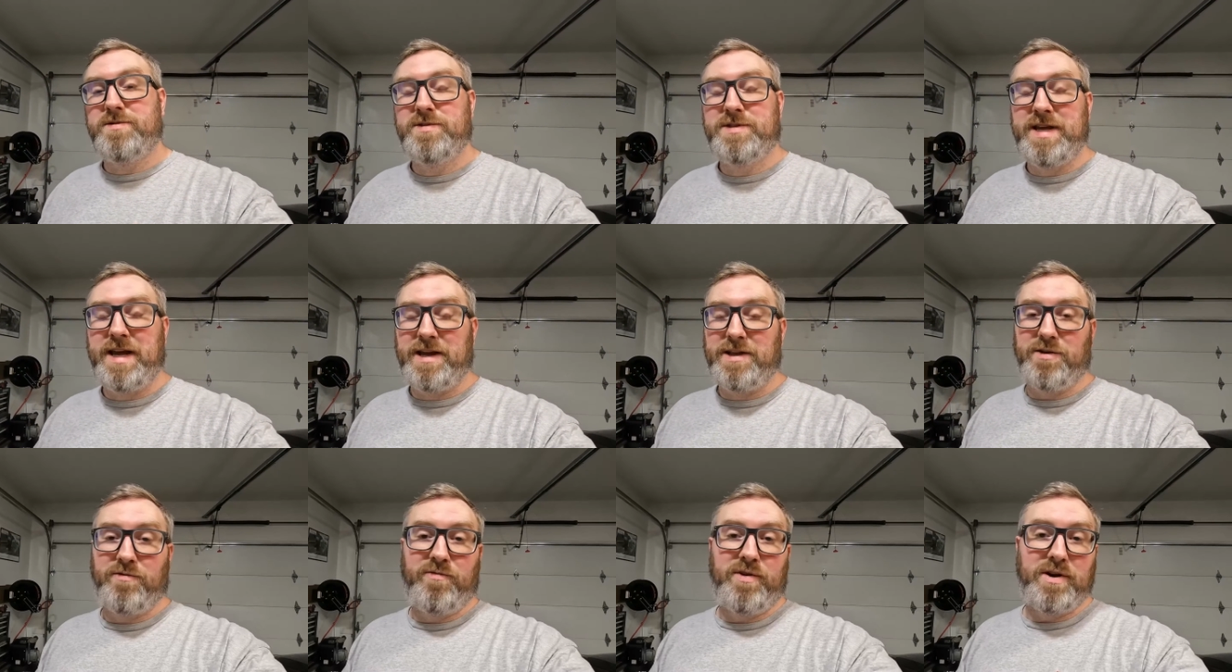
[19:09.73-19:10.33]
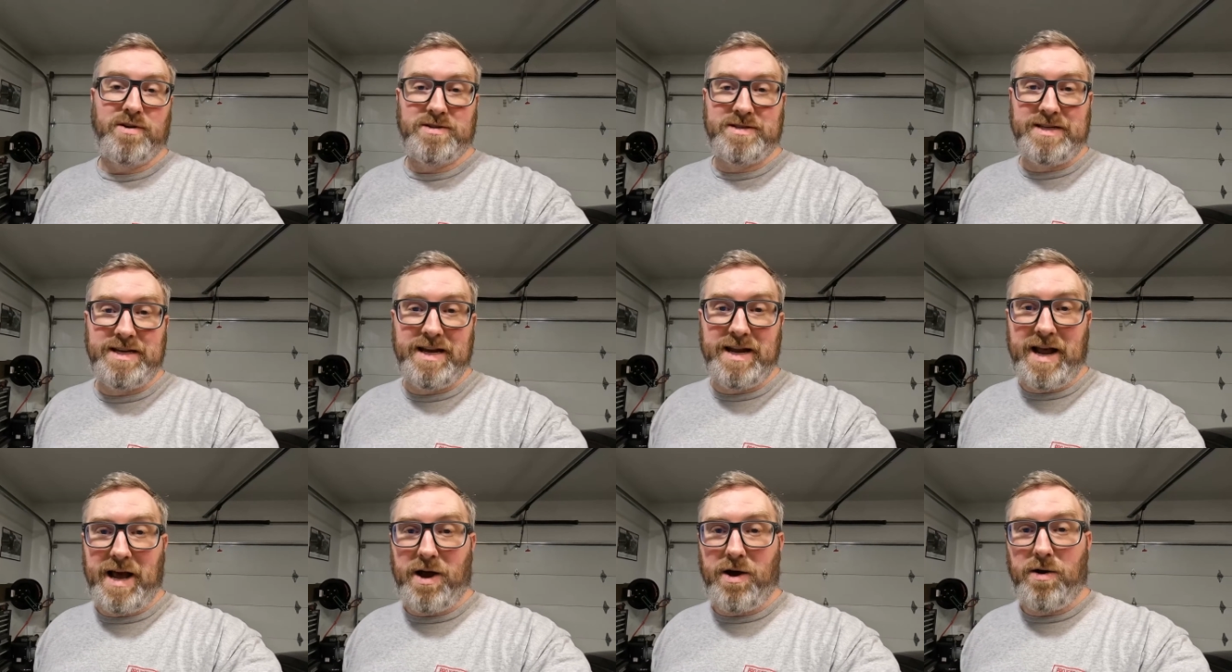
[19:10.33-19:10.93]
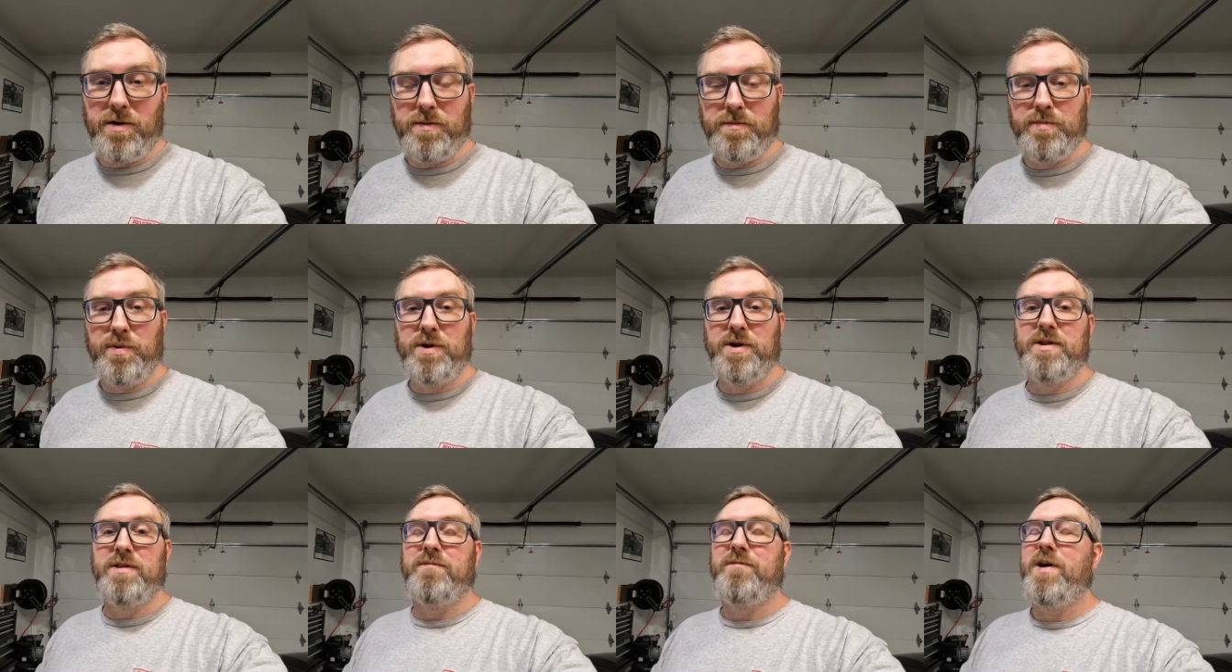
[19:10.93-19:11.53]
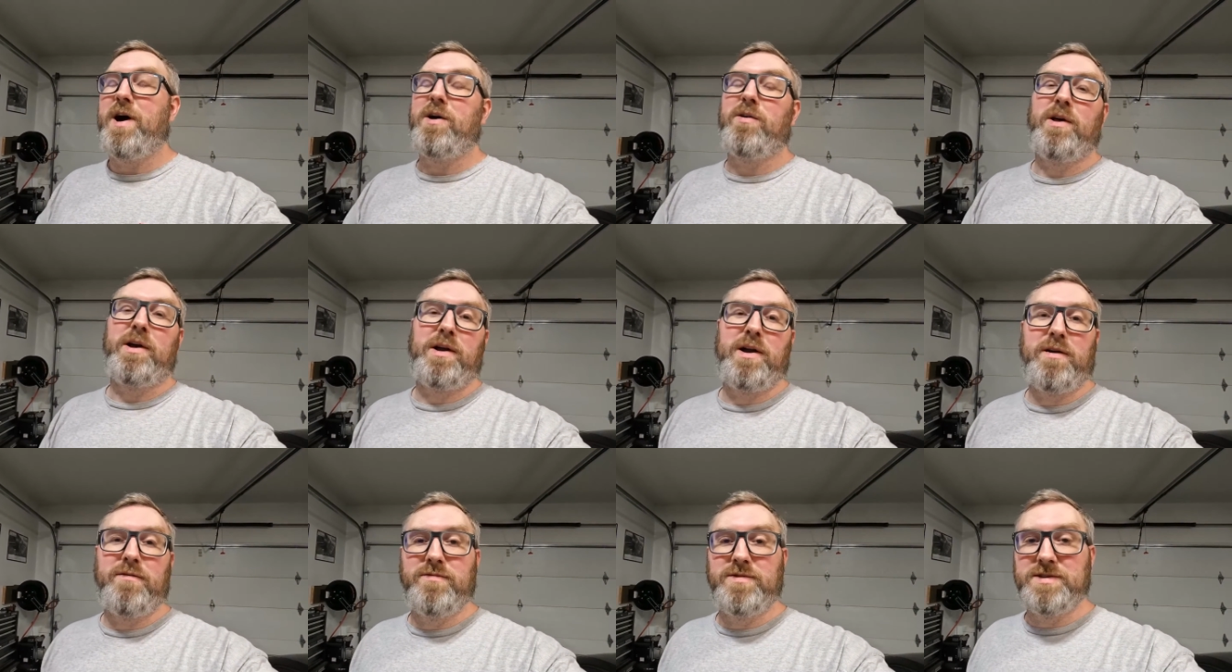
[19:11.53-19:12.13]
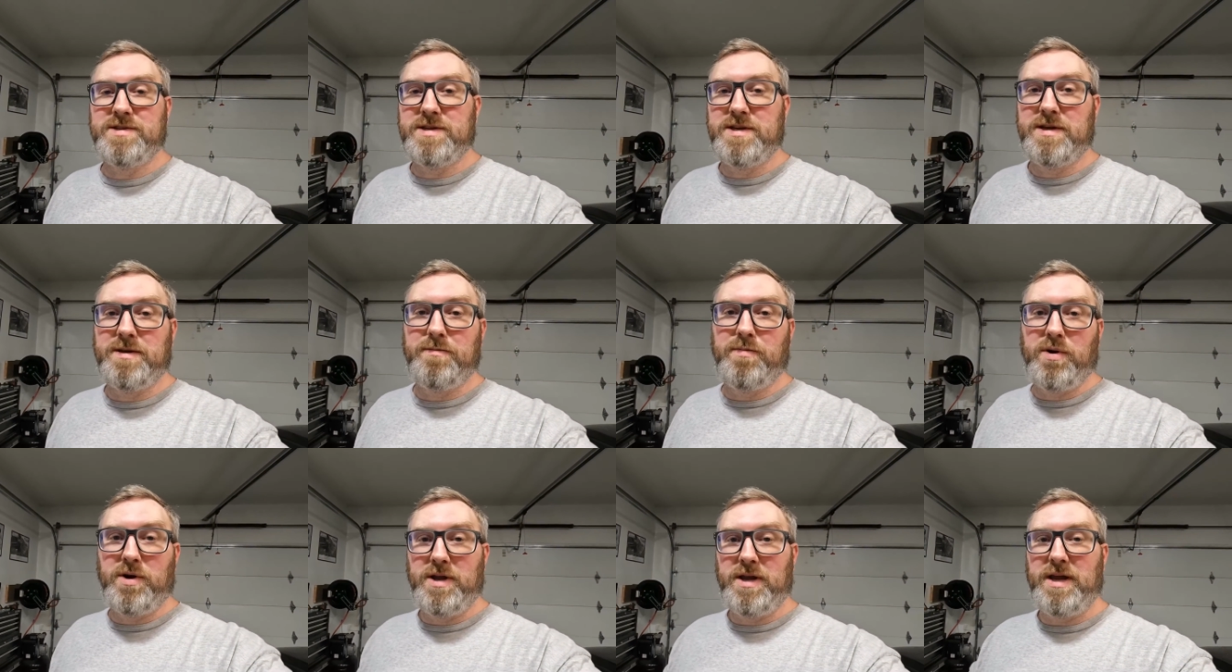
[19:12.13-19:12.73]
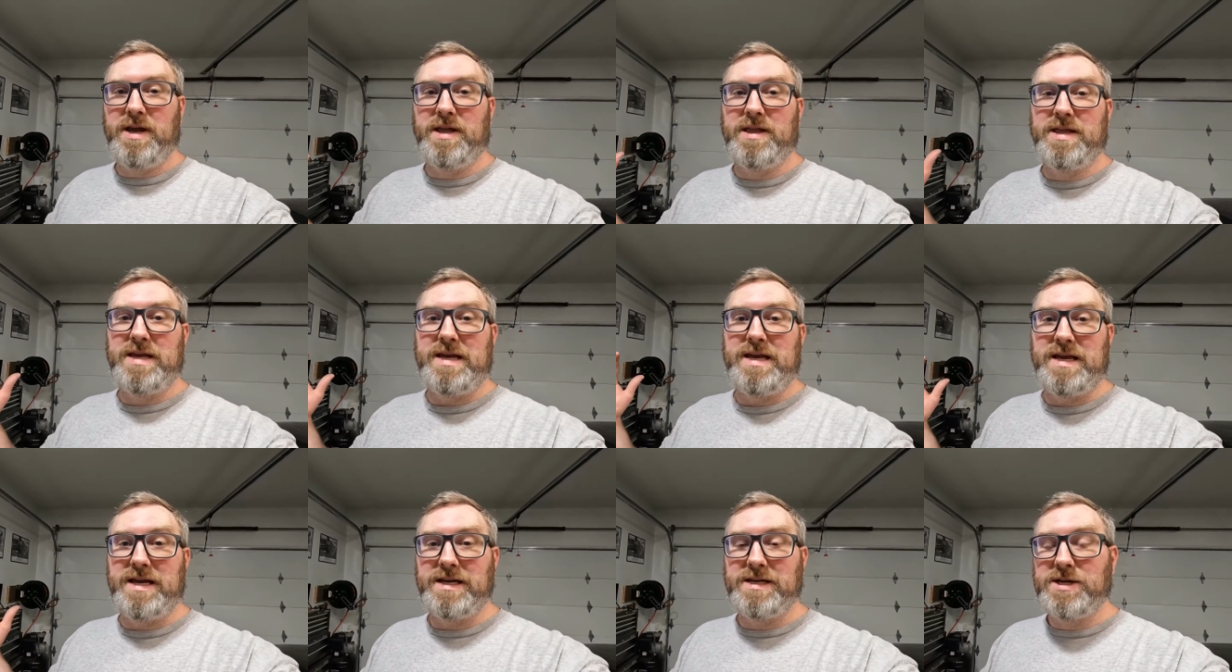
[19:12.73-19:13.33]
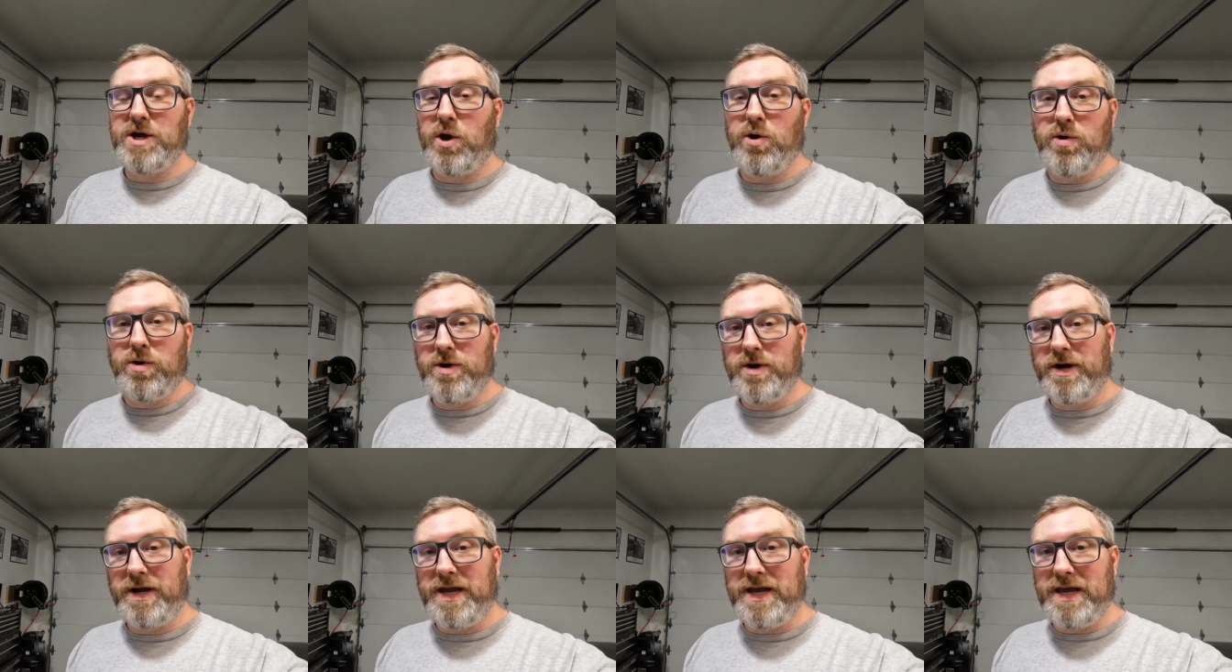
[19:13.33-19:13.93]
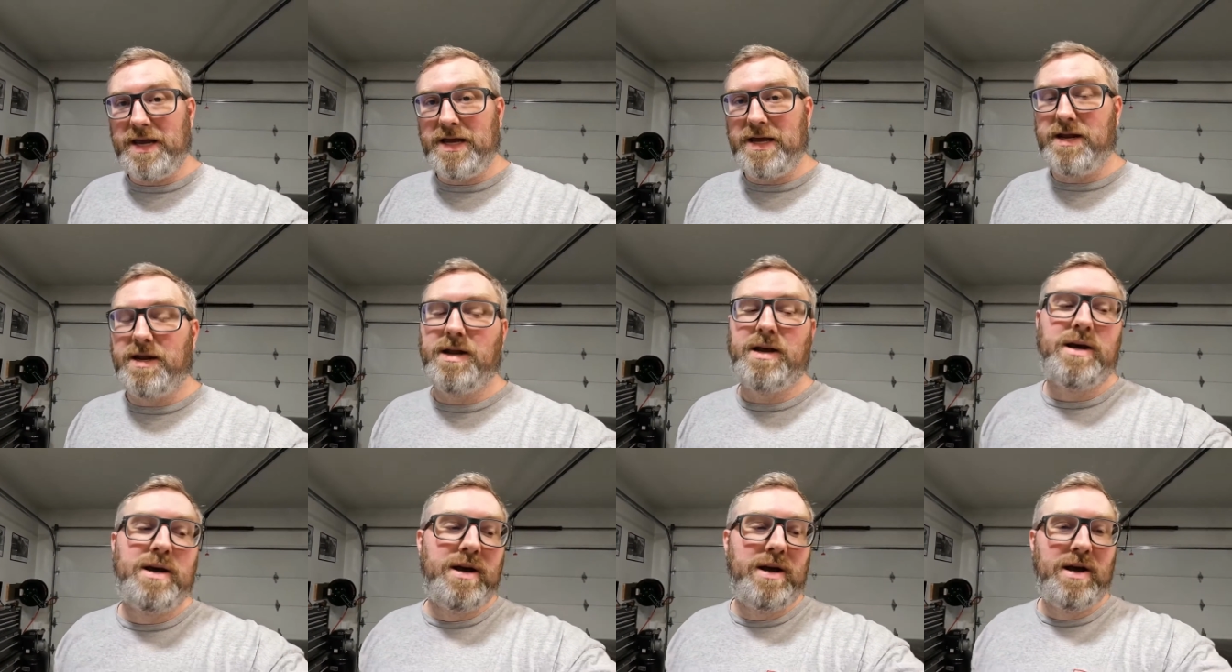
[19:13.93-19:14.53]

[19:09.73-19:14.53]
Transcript: taking the rear seat out, putting the fog light covers in, putting the tow hook in.